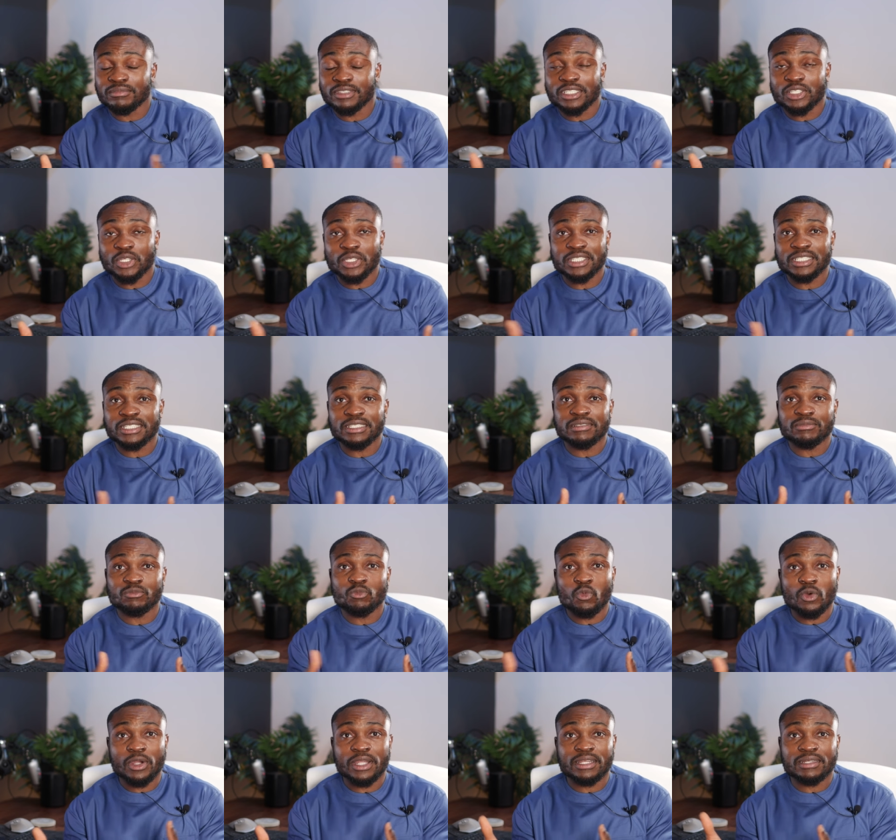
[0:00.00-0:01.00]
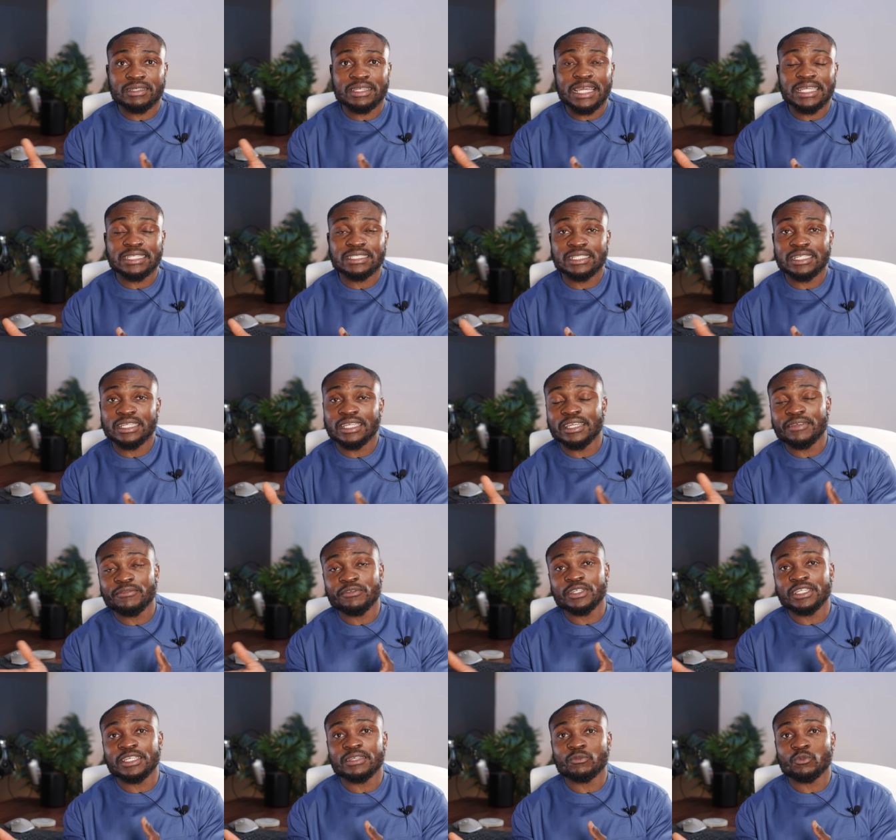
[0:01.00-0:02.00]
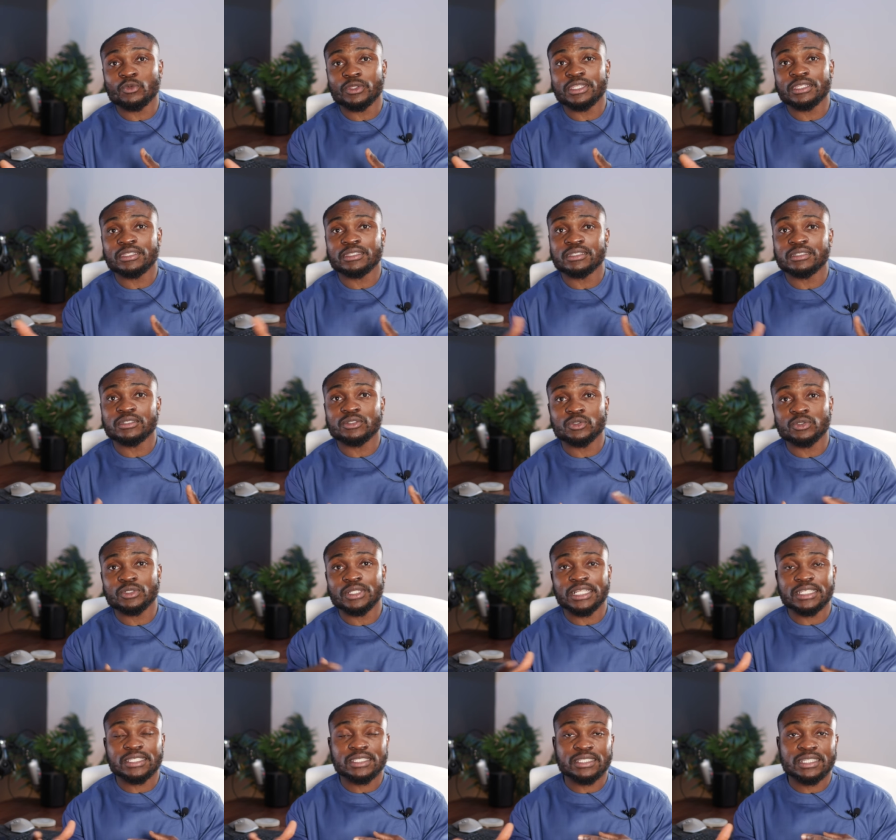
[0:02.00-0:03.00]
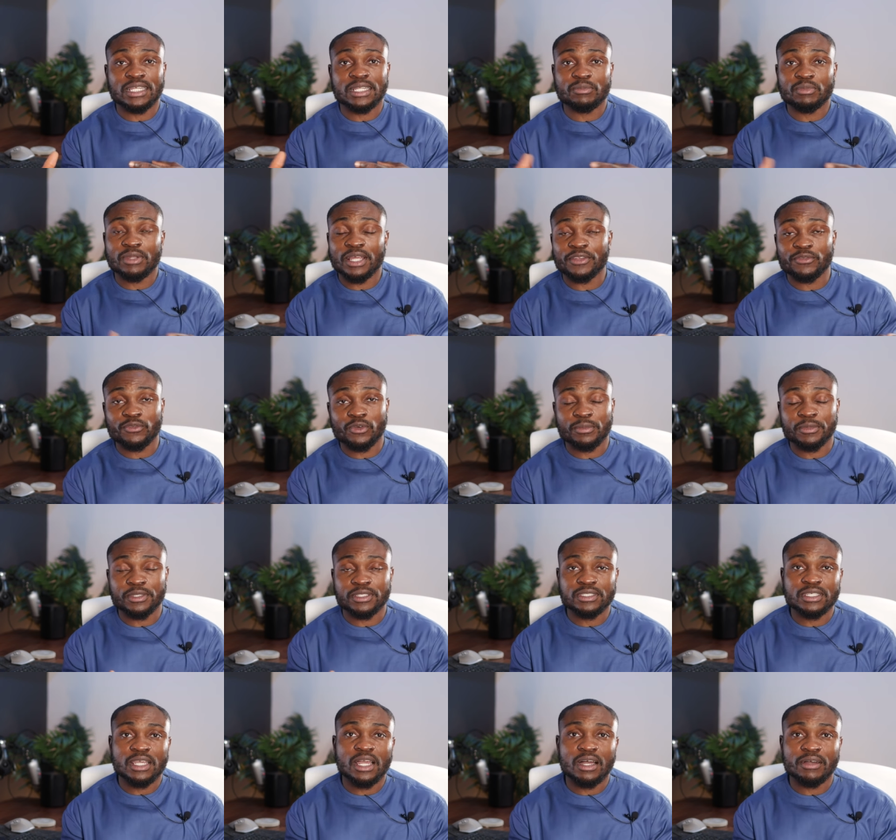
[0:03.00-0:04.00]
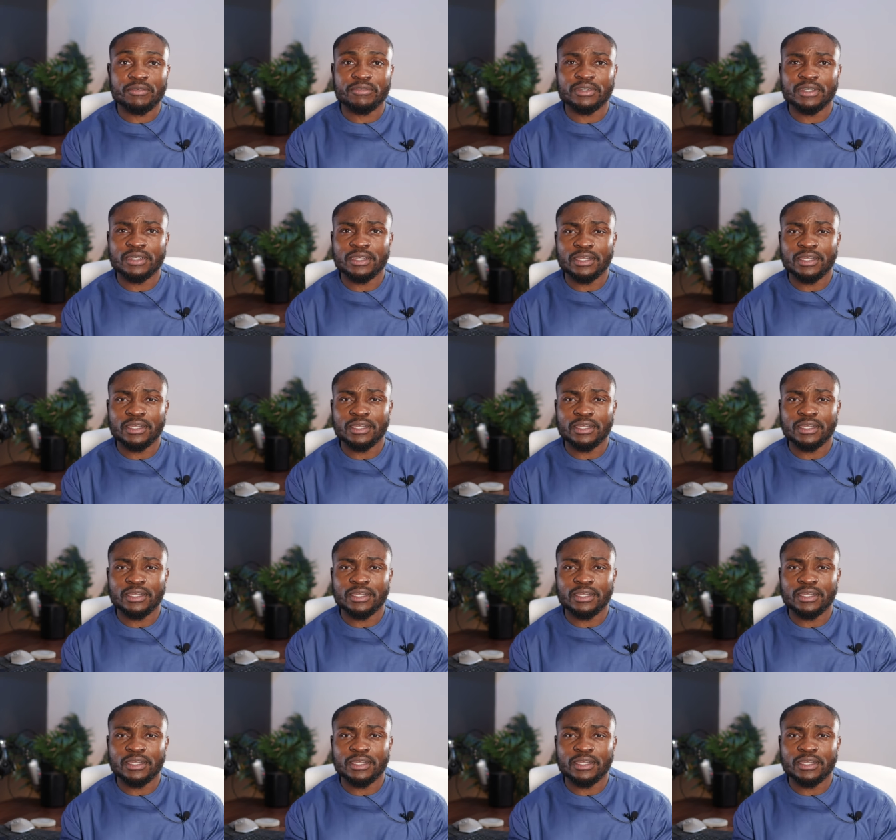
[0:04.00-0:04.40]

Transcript: it doesn't work nicely even within the Google Assistant platform itself.